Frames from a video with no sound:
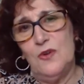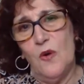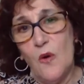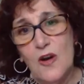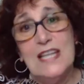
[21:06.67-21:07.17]

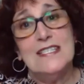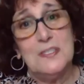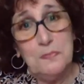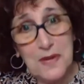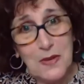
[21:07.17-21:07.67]
Holy
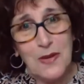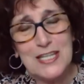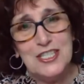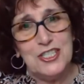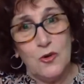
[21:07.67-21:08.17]

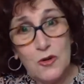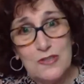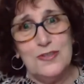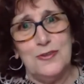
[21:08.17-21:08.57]
Spirit shows